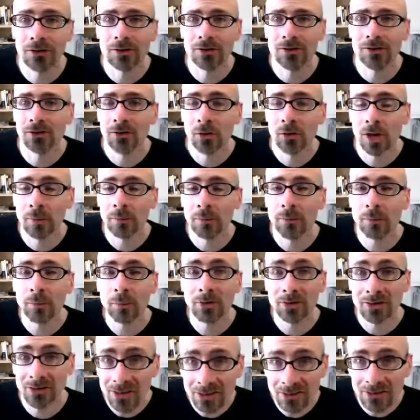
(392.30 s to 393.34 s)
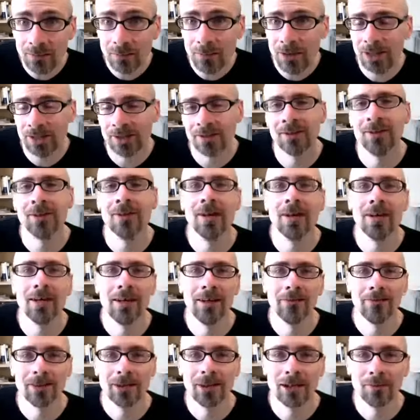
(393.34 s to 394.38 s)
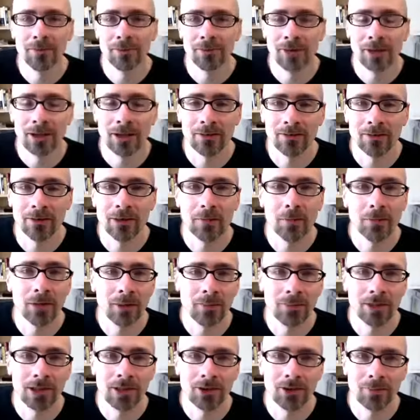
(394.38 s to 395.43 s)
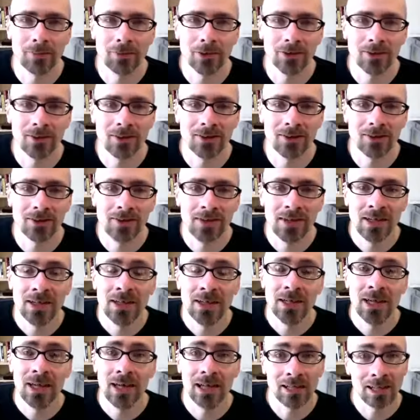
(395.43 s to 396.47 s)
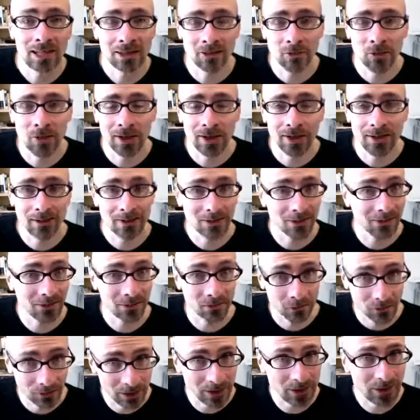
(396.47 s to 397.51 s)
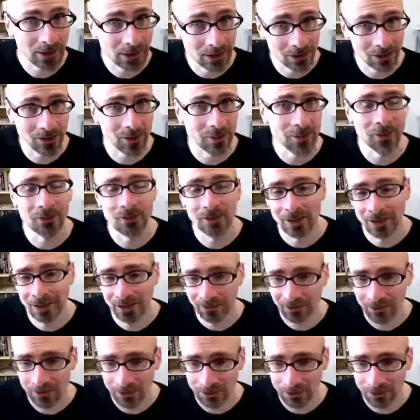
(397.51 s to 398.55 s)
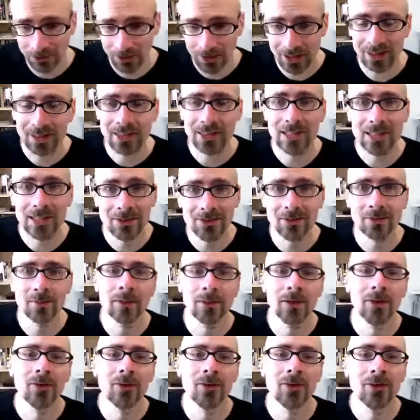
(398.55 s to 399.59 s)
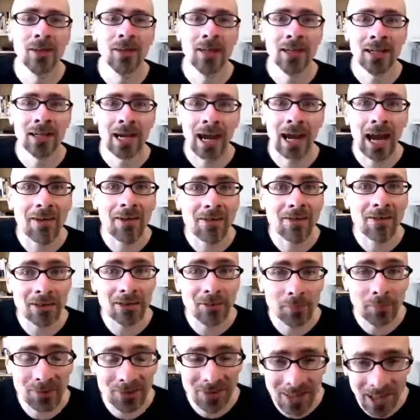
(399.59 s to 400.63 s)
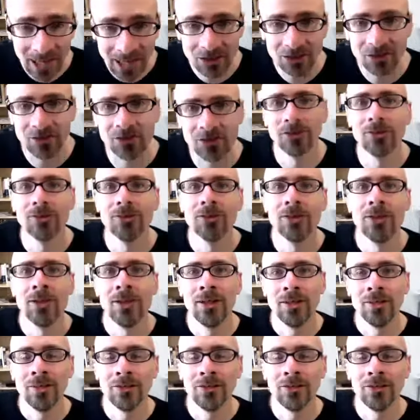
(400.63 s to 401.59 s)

critters who helped participate in the 9/11 cover-up coming out about this. And that's why this is really not about 9/11 truth. It is about having the potential